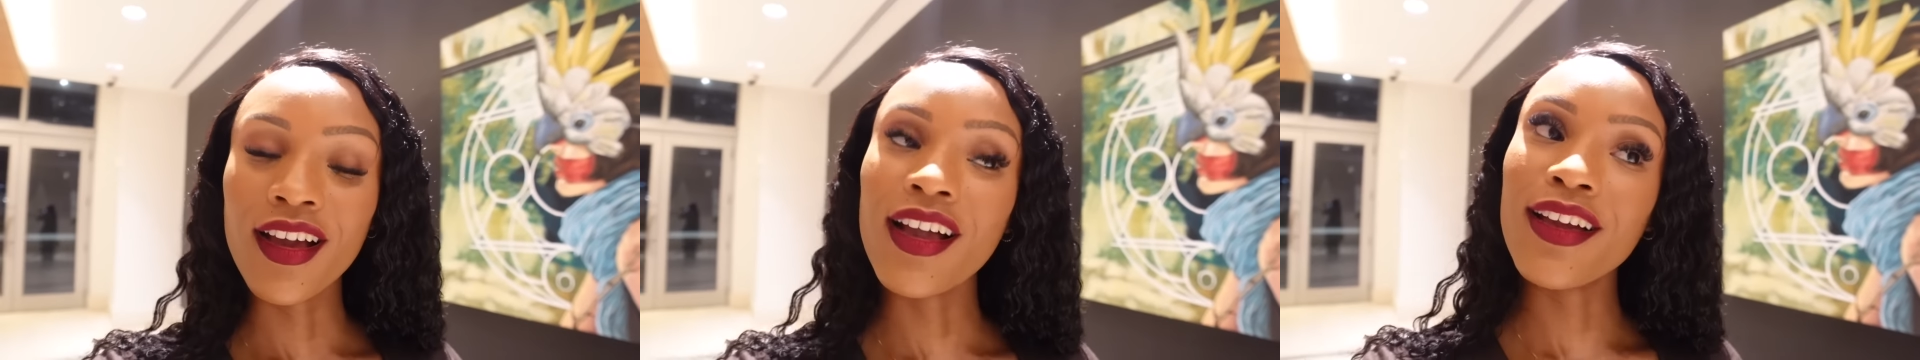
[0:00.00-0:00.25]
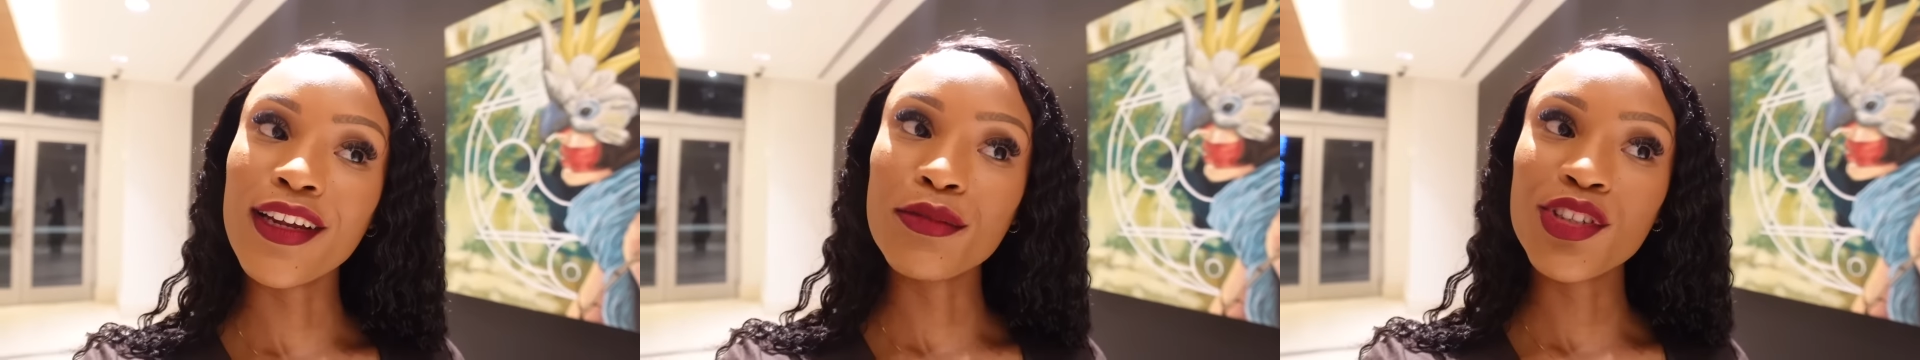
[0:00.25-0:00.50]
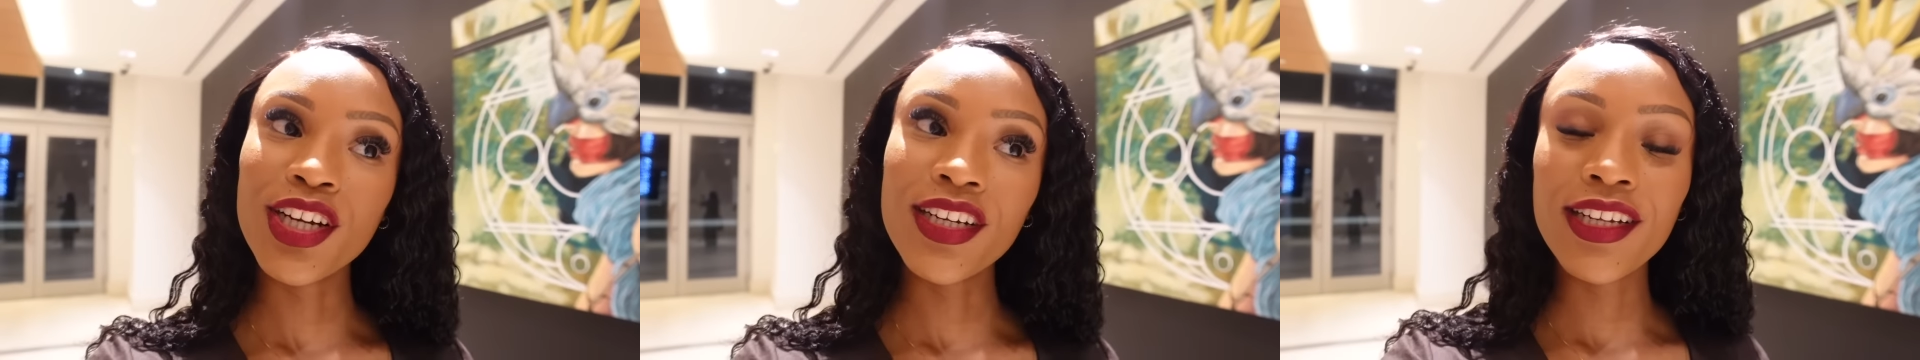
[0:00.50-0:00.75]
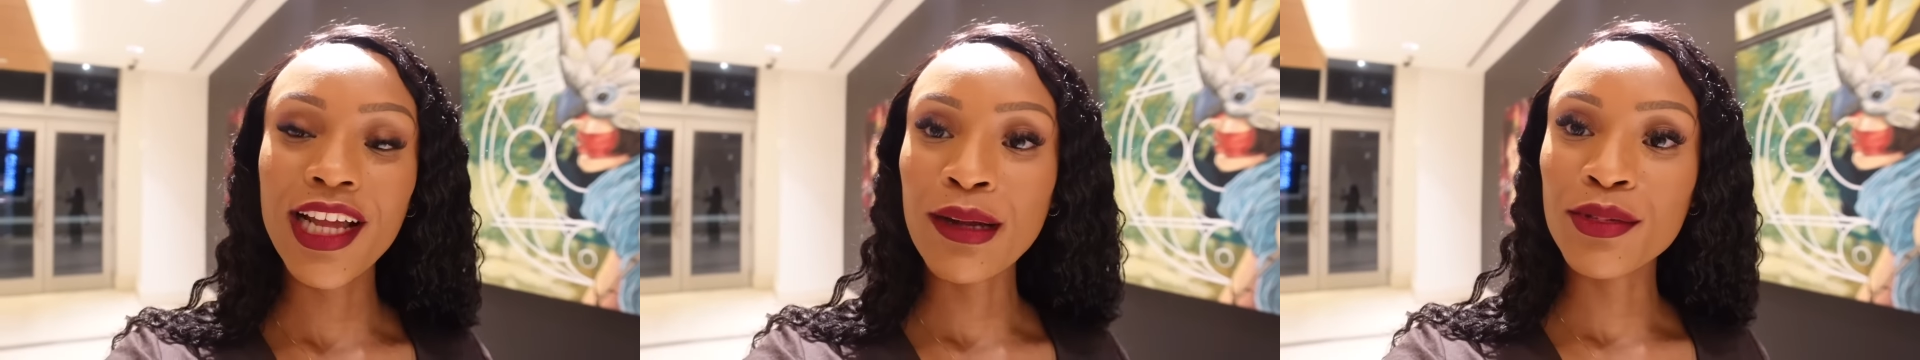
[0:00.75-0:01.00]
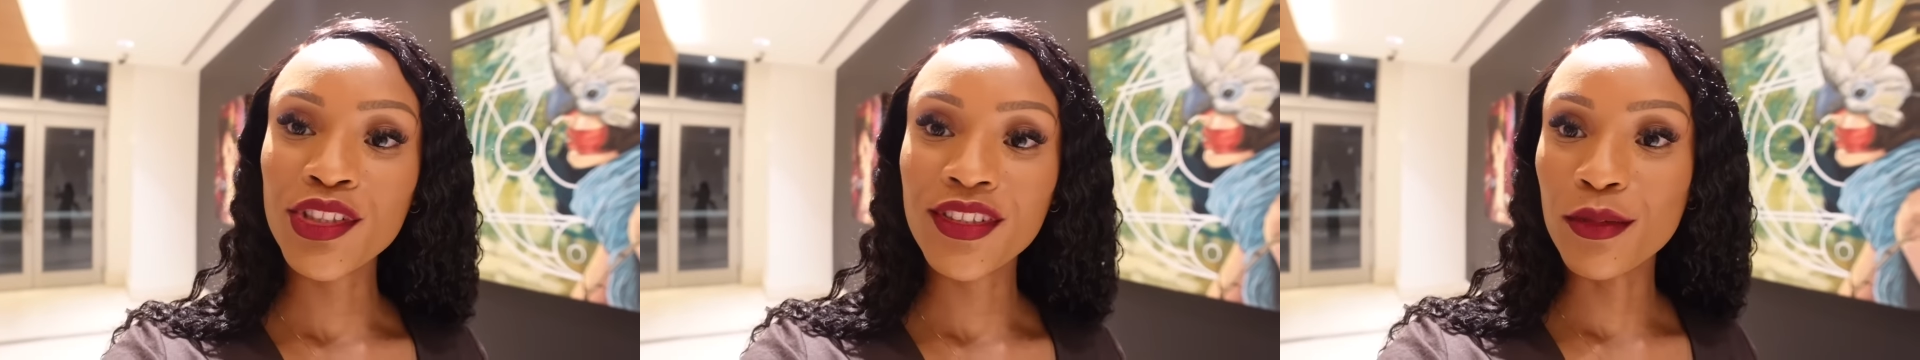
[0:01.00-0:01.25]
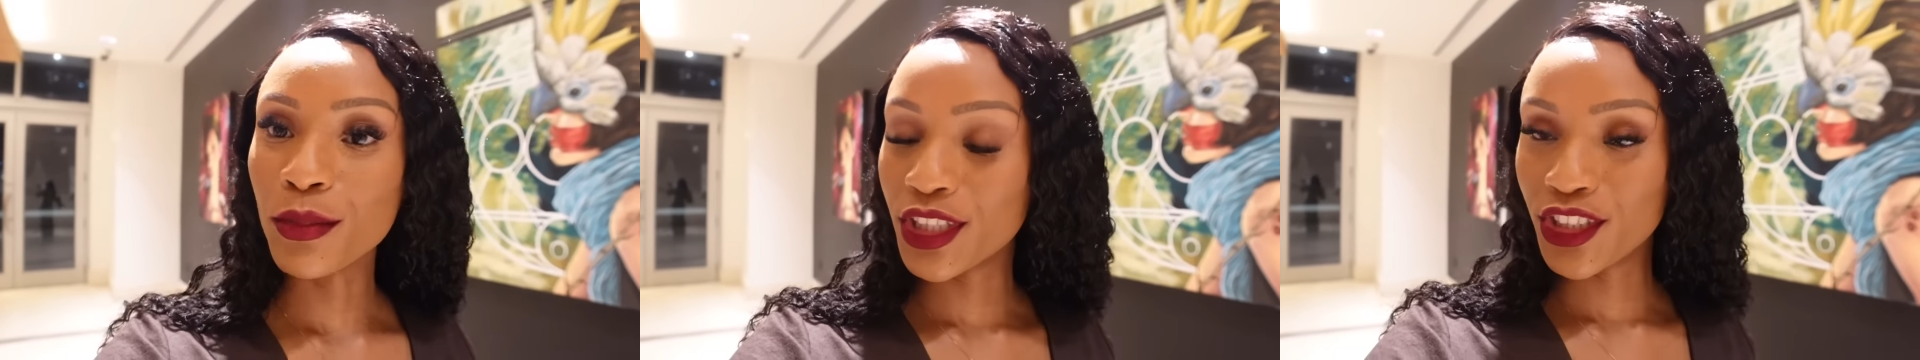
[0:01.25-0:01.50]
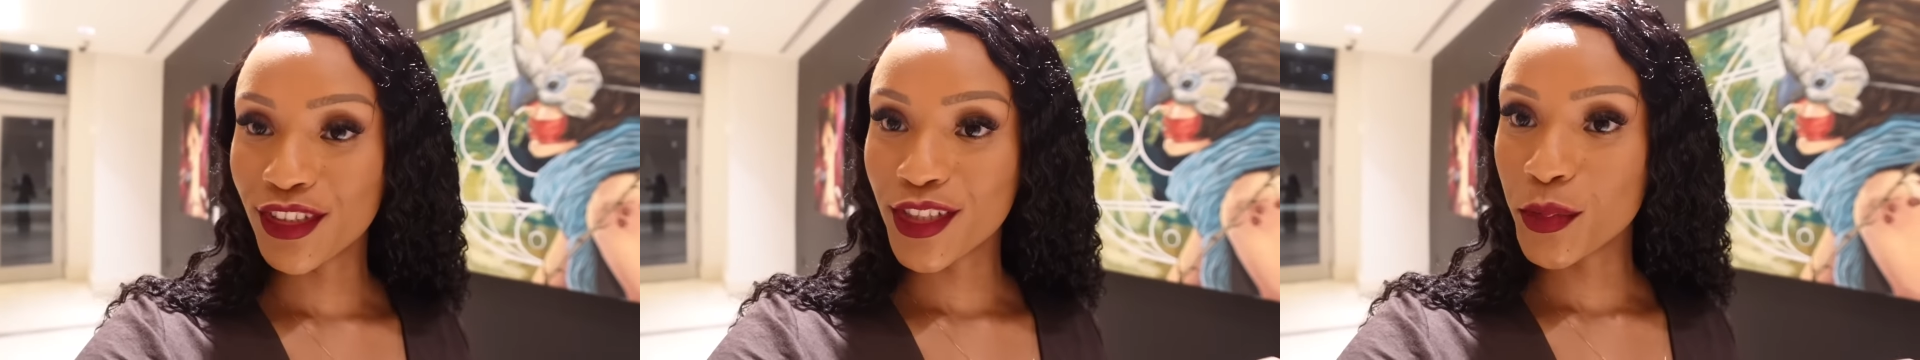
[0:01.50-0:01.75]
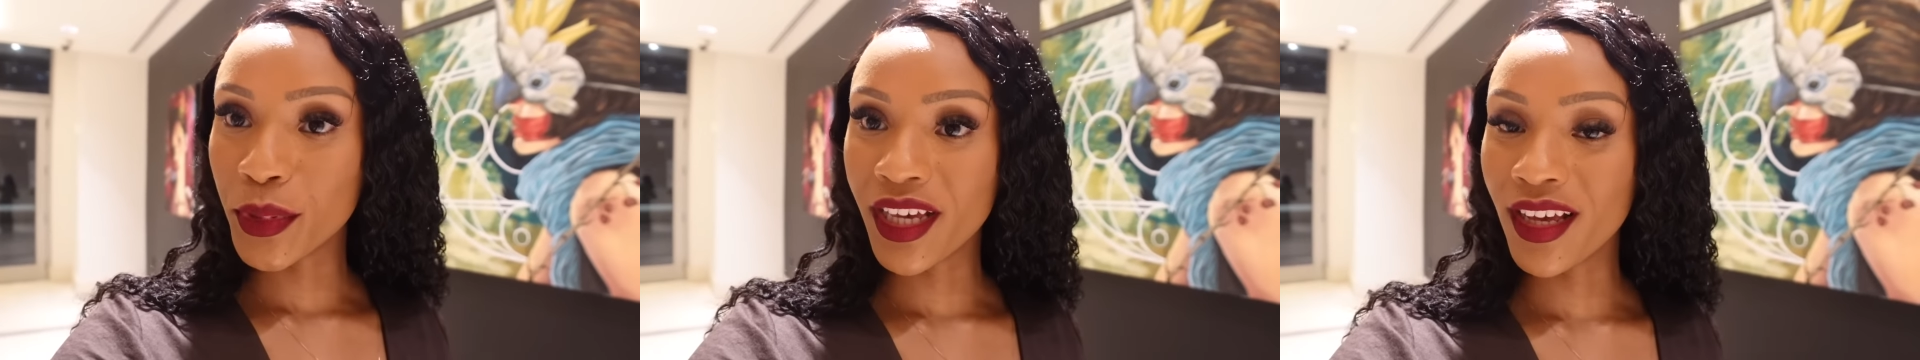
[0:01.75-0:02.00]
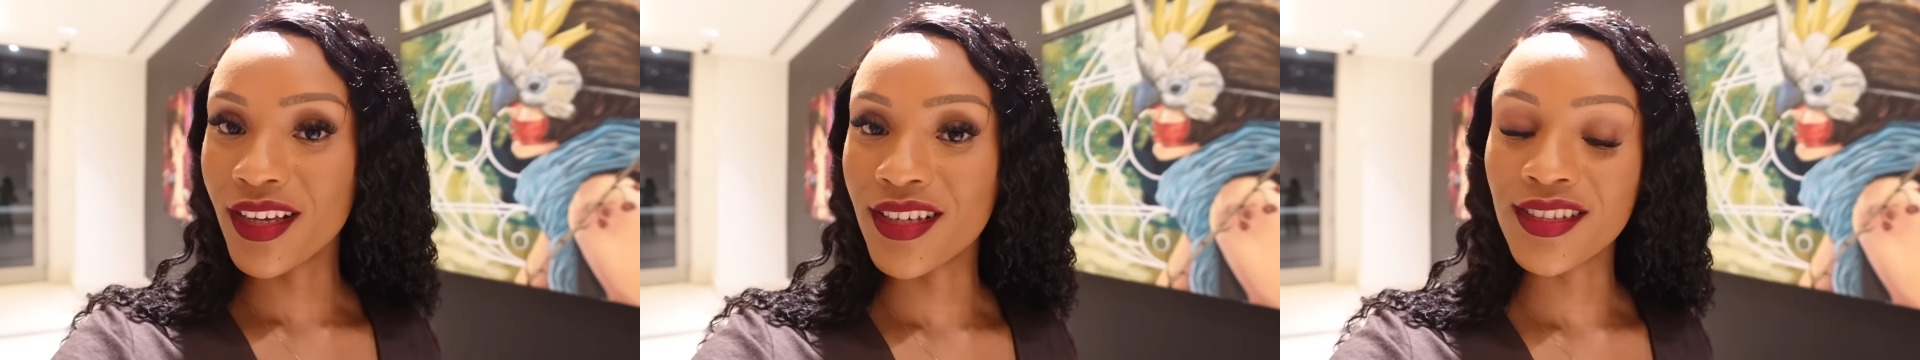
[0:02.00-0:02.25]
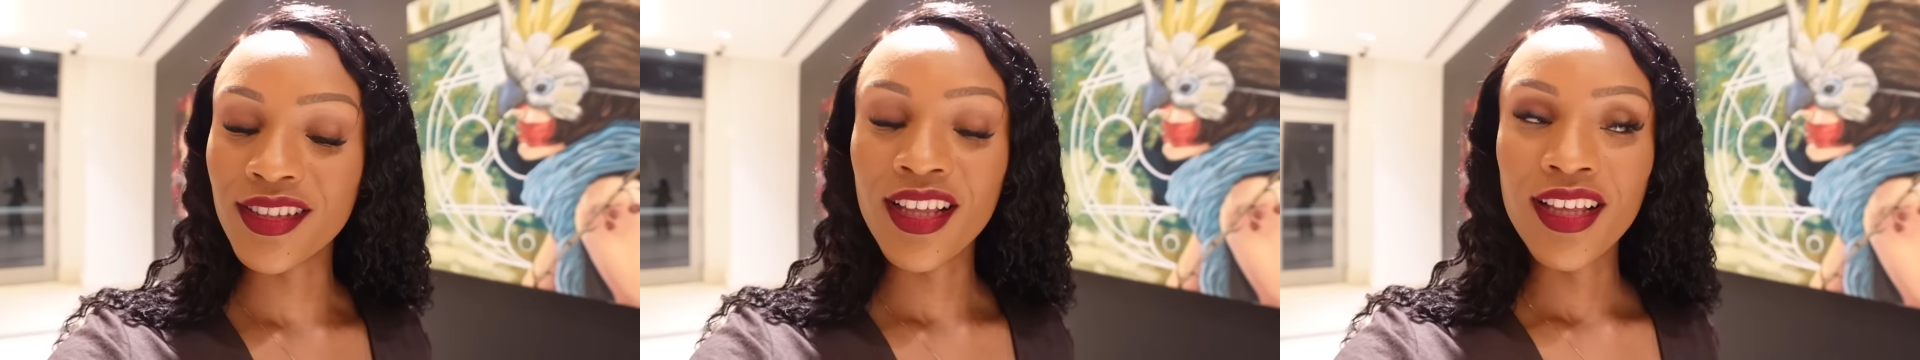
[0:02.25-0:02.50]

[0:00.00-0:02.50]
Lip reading: and I'm trying to capture some pictures because